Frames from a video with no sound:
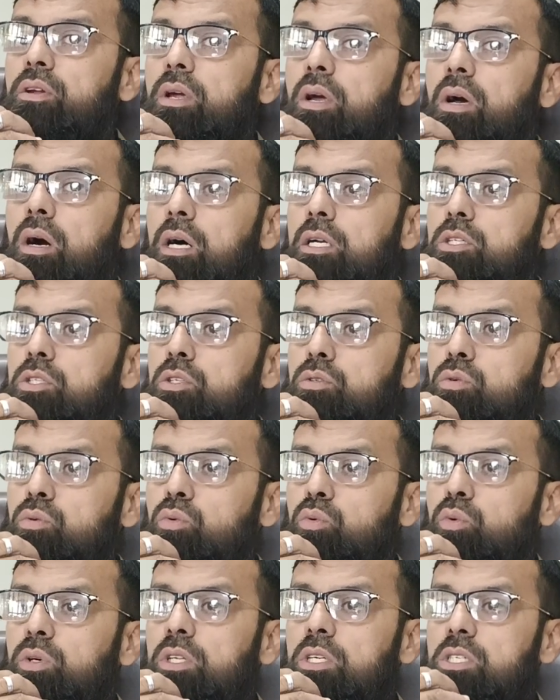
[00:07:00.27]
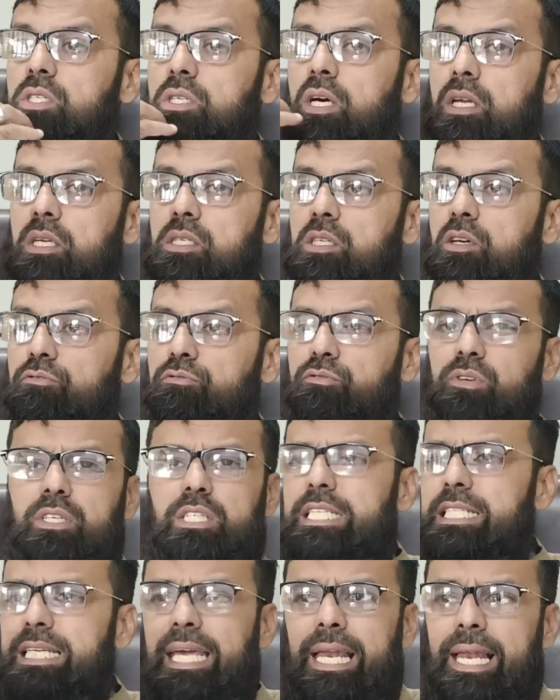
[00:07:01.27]
regard to the studies of
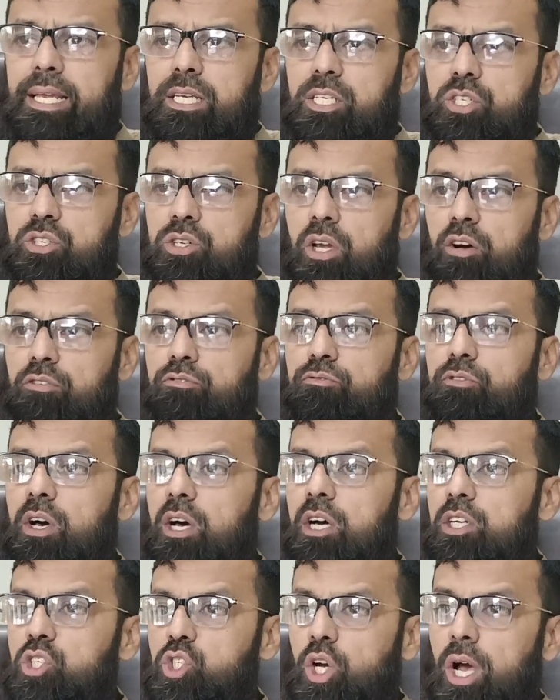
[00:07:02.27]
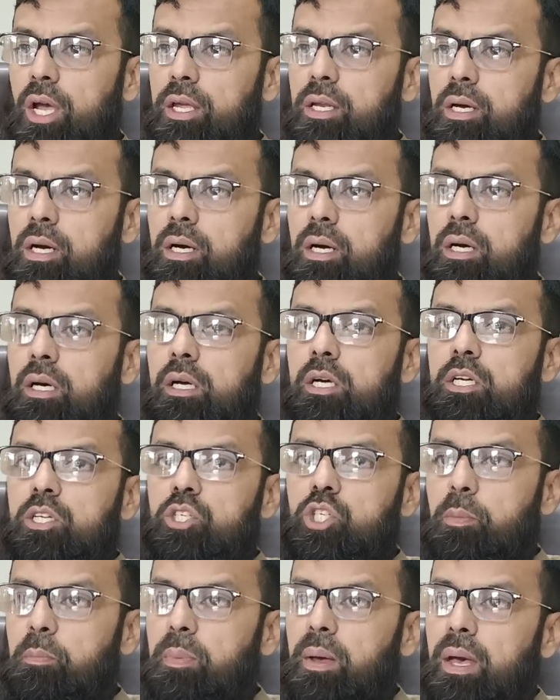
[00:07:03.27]
detailed history of China,
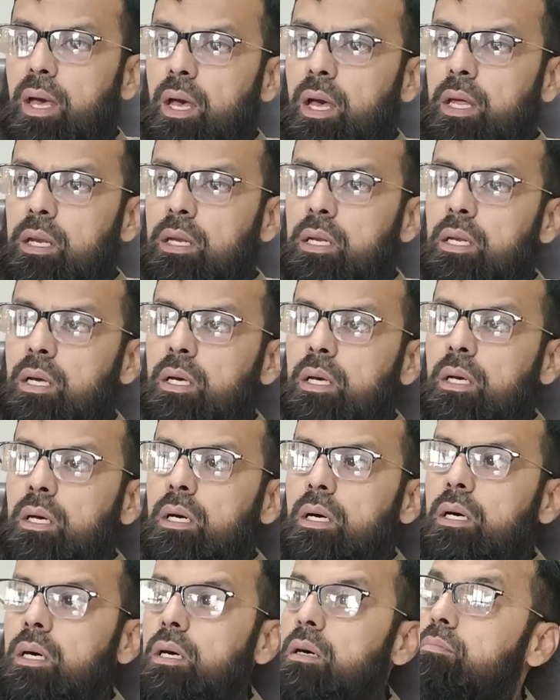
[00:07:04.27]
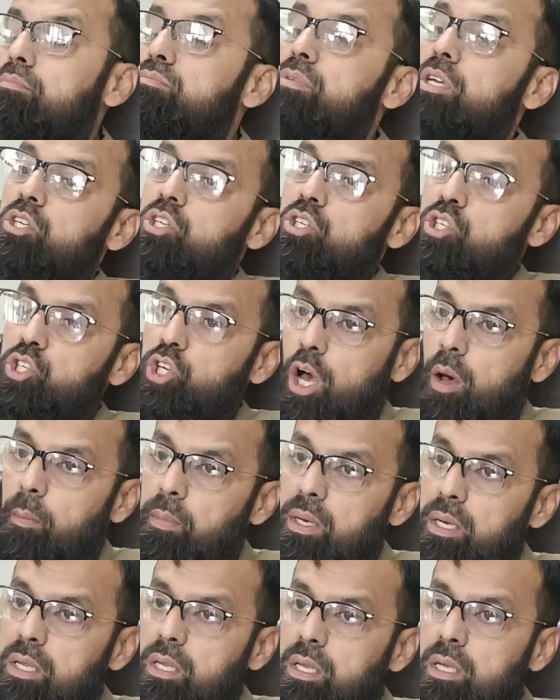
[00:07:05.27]
Japan, then
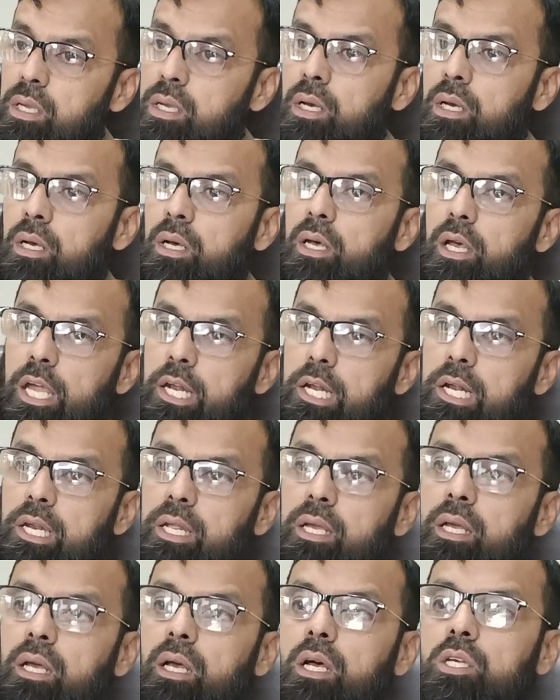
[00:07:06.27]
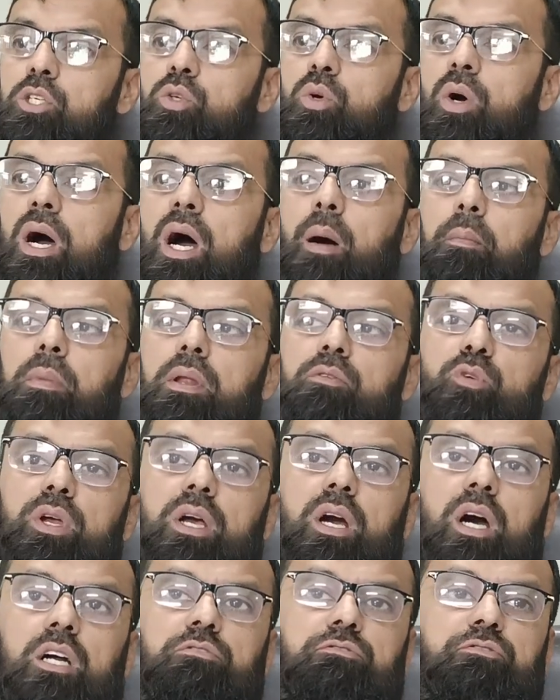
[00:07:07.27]
Germany, Italy. So I mean, we
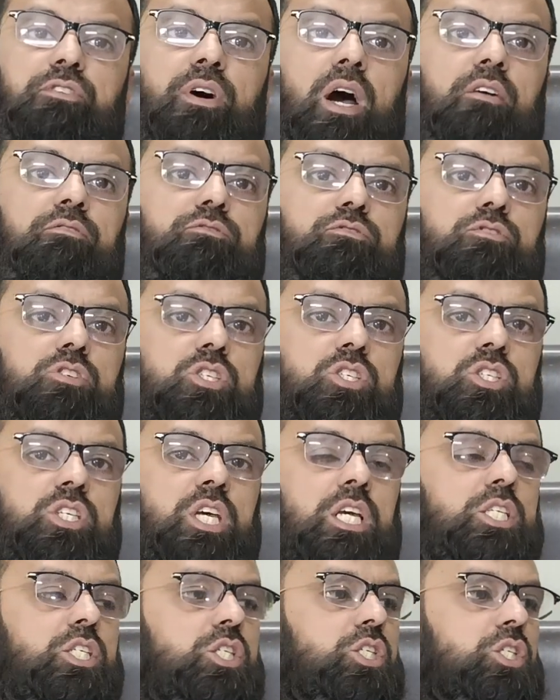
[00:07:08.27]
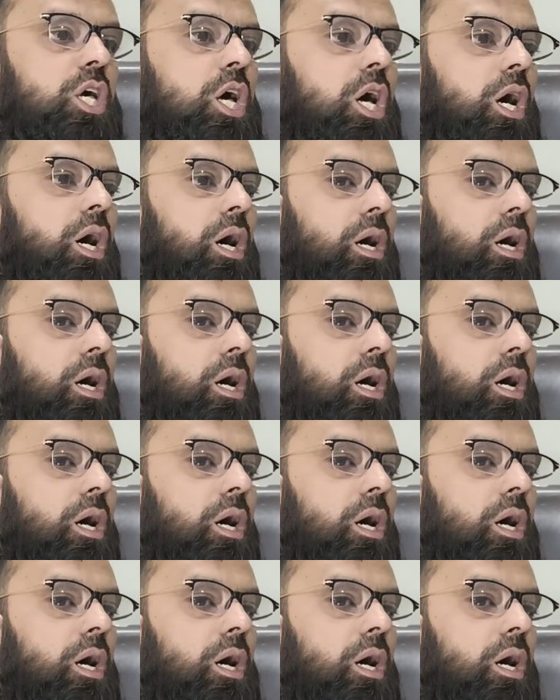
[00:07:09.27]
got 5 to 6